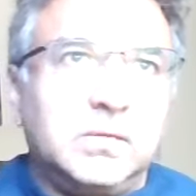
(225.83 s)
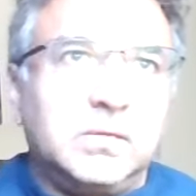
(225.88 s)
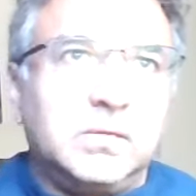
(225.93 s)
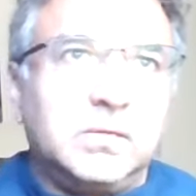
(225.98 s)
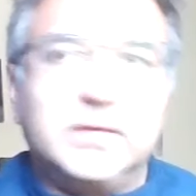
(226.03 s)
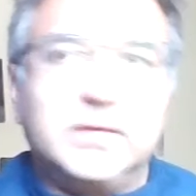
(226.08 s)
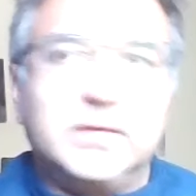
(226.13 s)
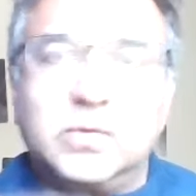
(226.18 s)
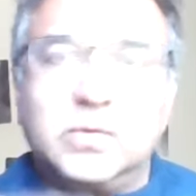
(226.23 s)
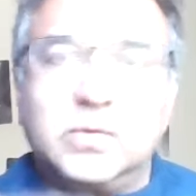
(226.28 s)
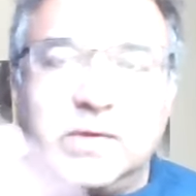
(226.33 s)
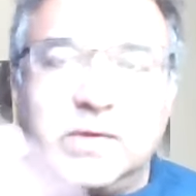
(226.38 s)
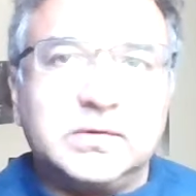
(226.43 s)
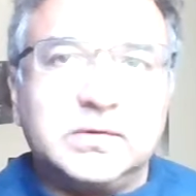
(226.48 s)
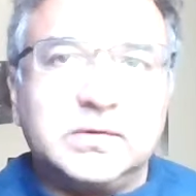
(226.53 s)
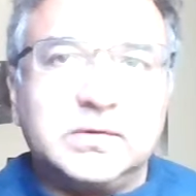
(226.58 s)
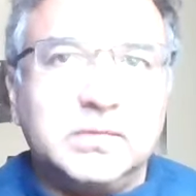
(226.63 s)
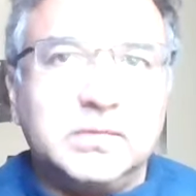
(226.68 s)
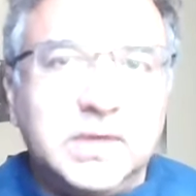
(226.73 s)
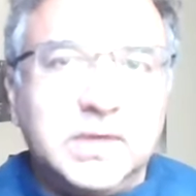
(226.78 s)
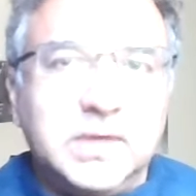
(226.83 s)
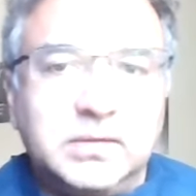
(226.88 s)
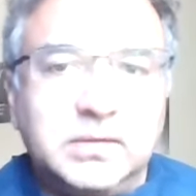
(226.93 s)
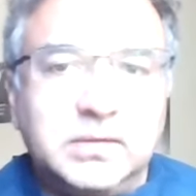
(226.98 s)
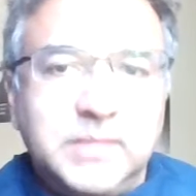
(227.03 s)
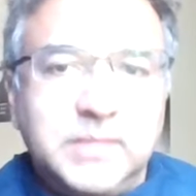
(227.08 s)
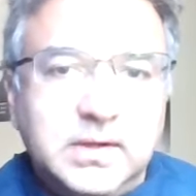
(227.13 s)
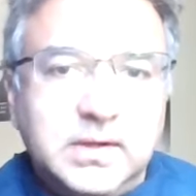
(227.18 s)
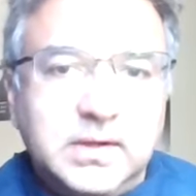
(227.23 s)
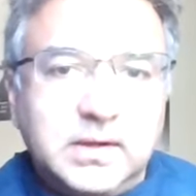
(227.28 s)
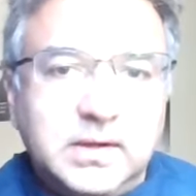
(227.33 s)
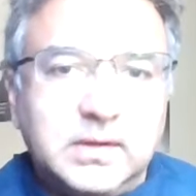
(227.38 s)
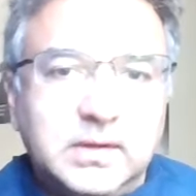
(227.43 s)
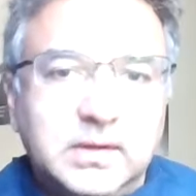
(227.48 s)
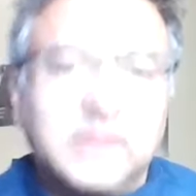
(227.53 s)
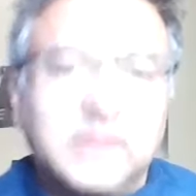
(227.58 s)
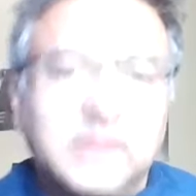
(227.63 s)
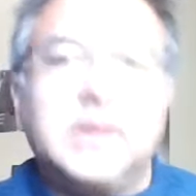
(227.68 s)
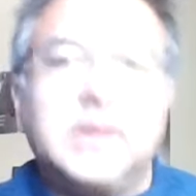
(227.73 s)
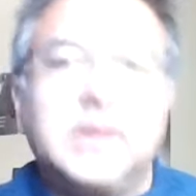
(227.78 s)
what is the question of the meaning of
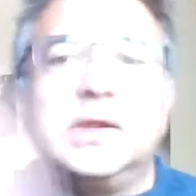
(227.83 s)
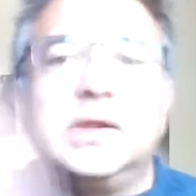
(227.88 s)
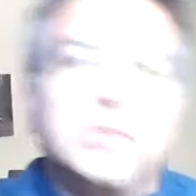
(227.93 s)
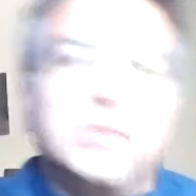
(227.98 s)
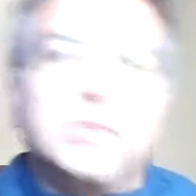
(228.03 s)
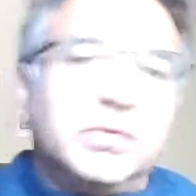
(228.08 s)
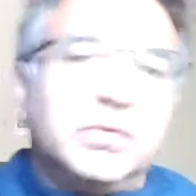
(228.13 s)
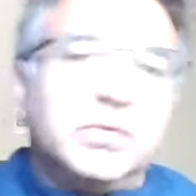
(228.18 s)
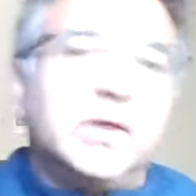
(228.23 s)
being? You can turn that